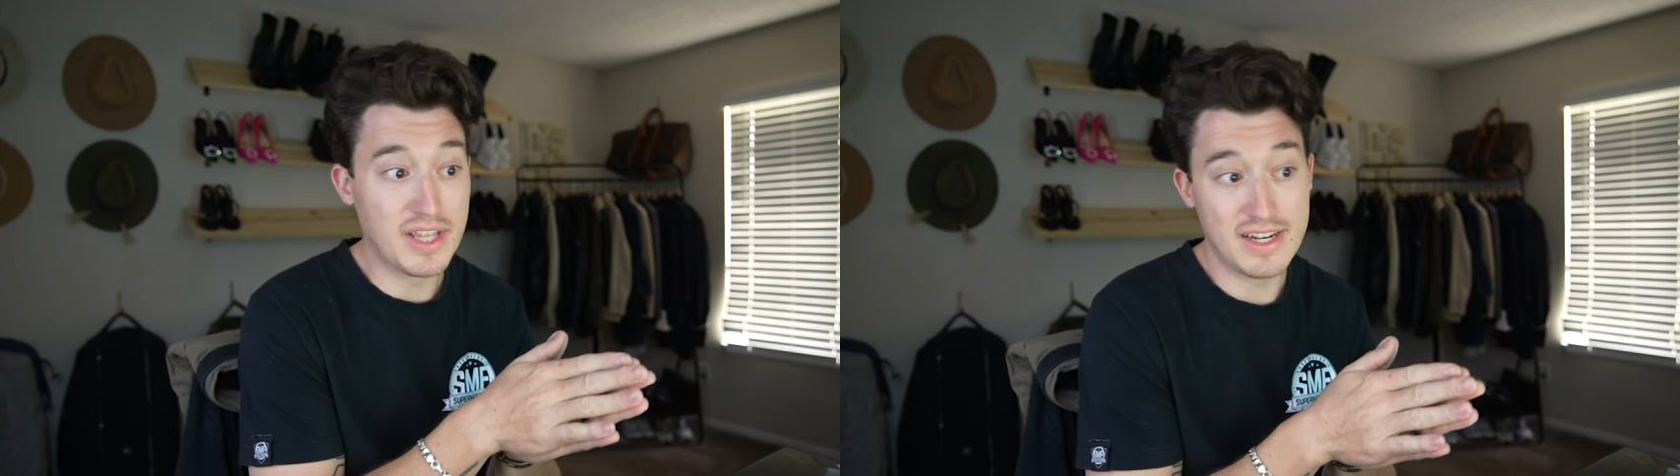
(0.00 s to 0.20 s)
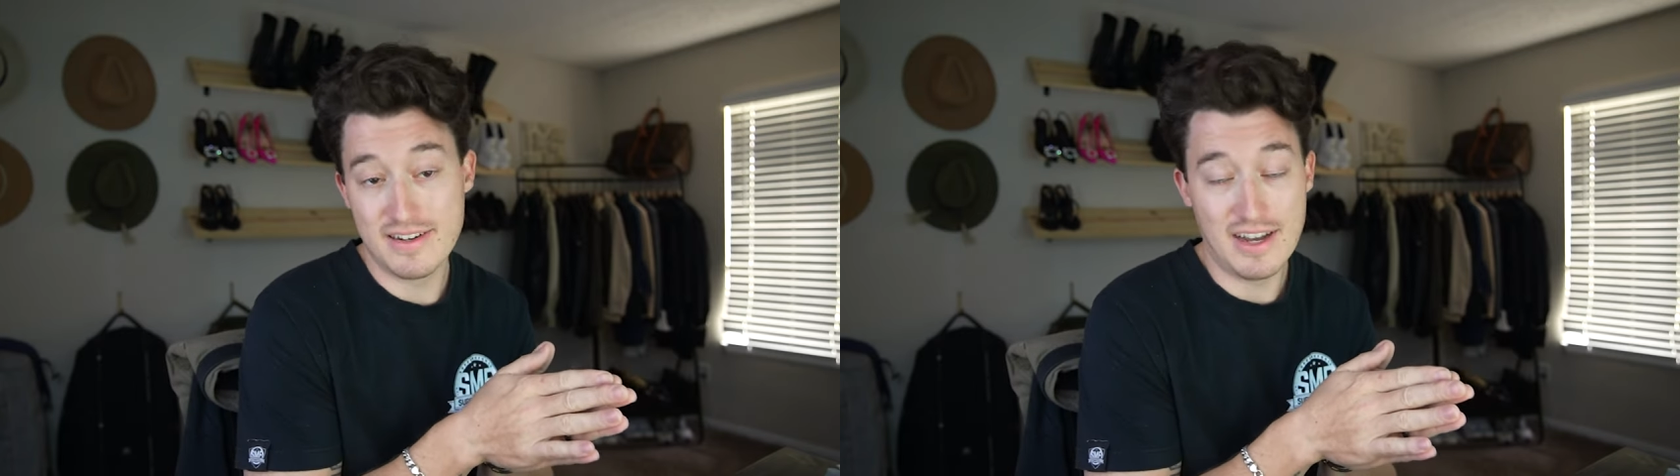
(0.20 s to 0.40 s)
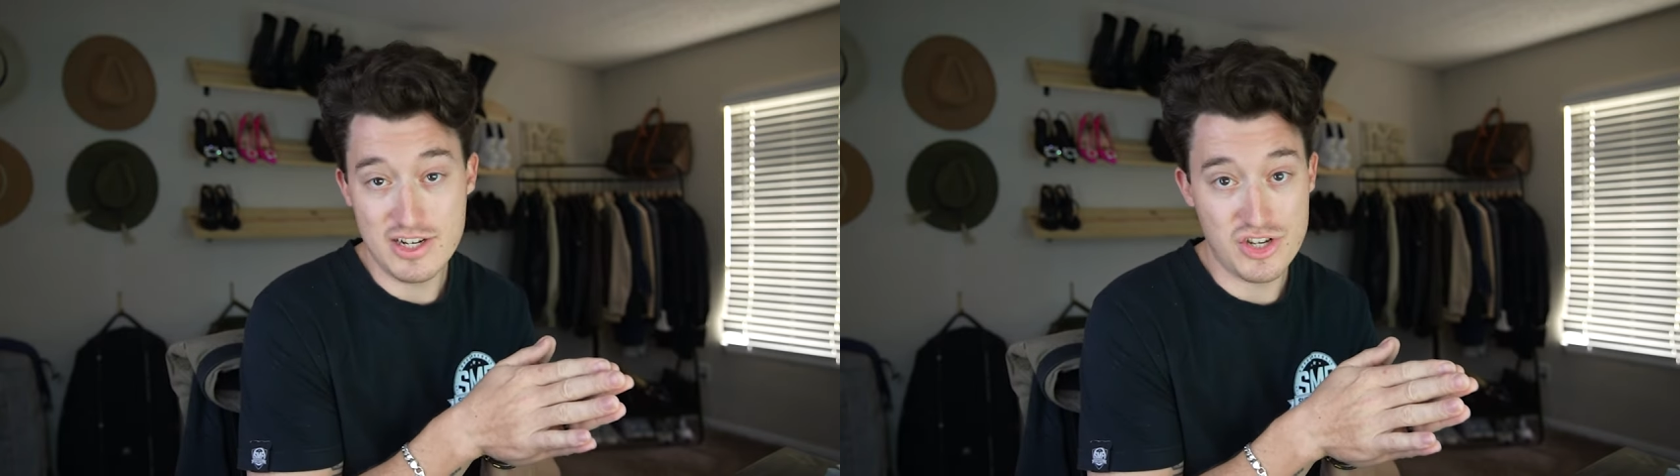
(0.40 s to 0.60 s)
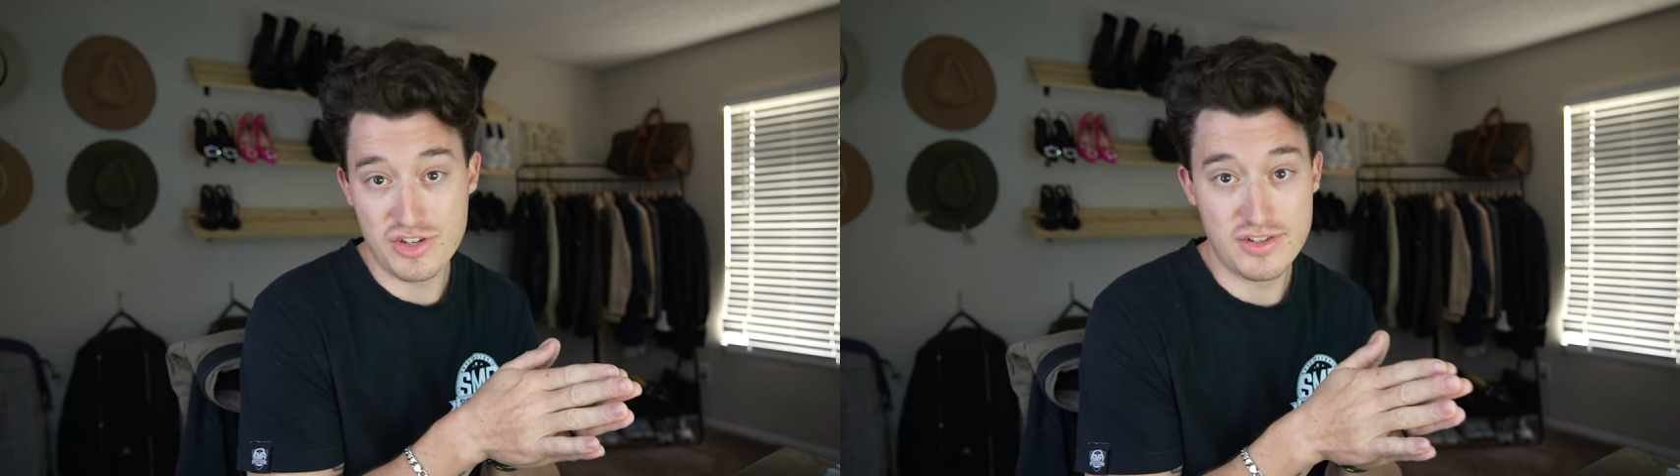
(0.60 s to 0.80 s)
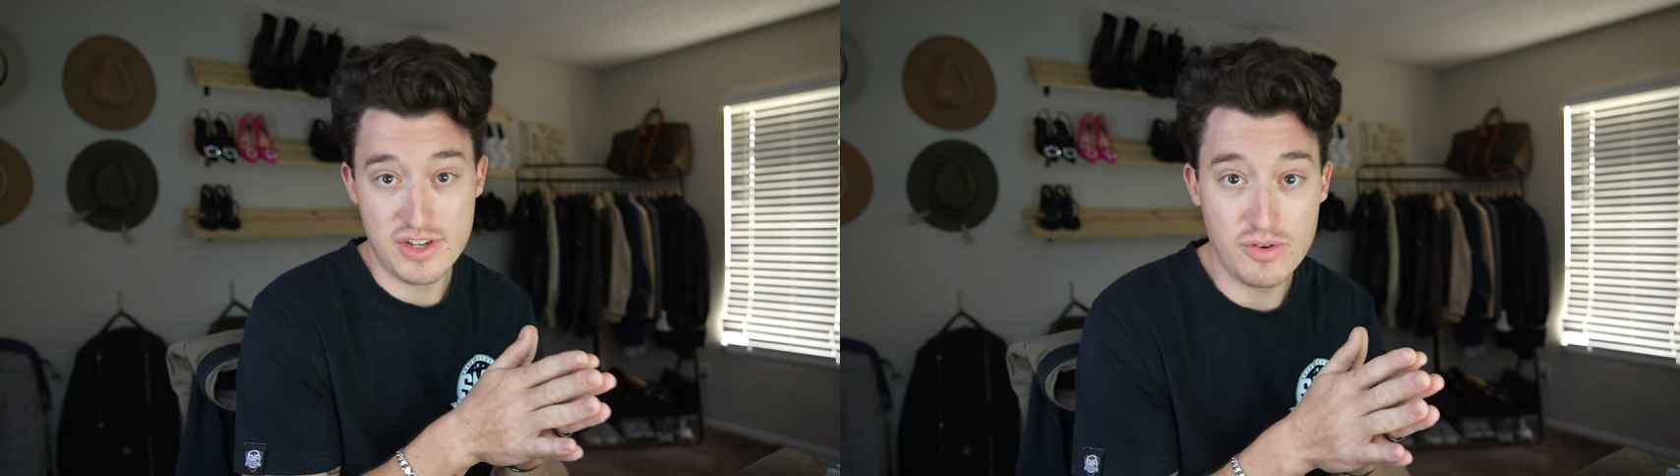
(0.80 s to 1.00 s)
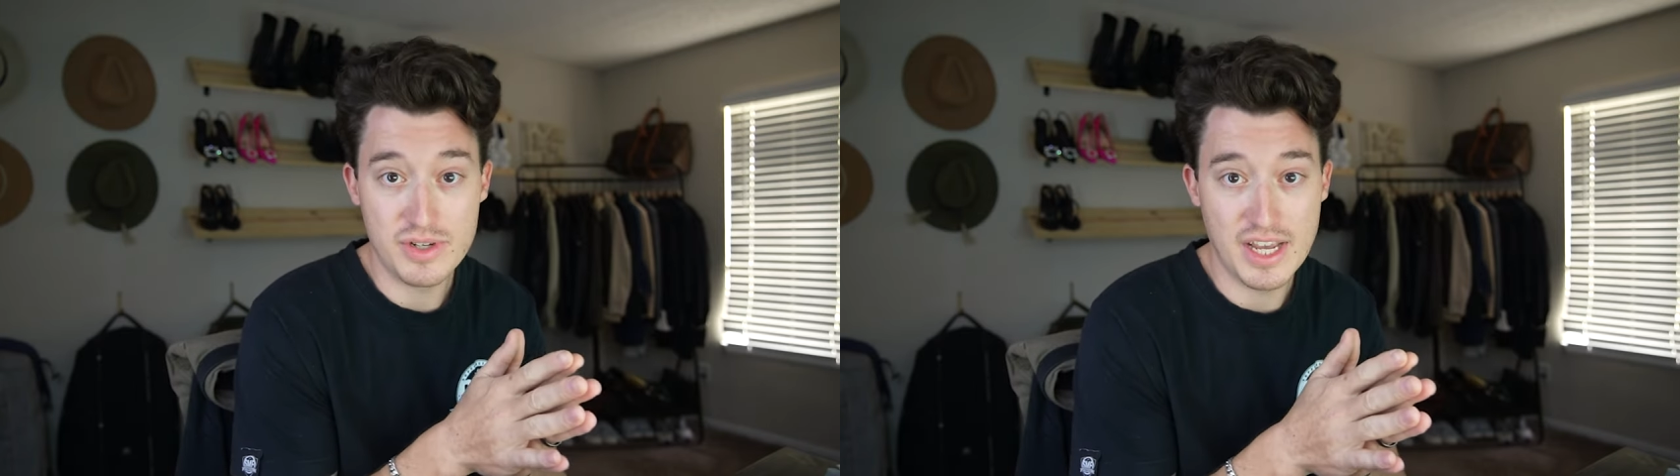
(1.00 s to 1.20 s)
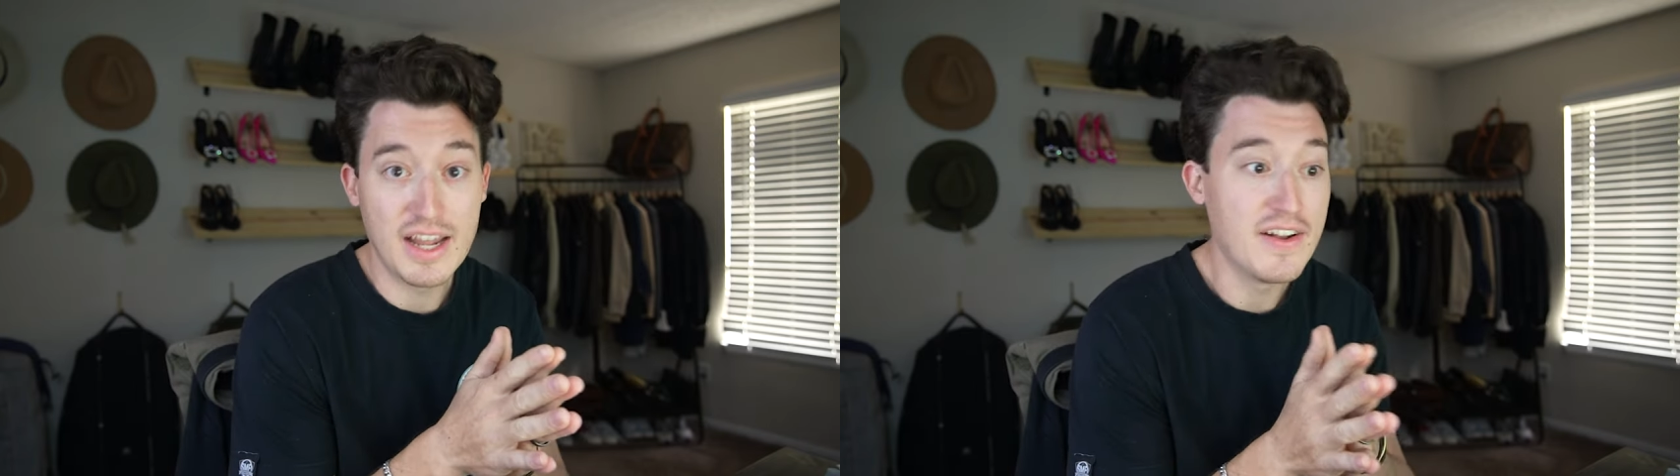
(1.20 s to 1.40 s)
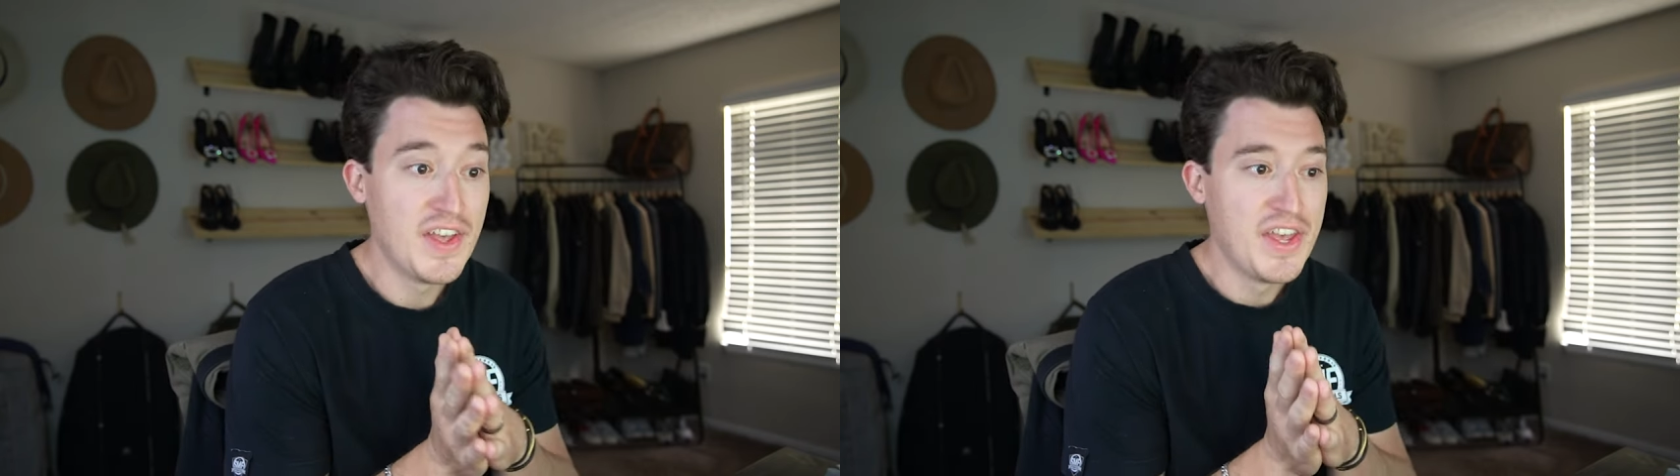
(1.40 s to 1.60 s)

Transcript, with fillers: that I just don't yet,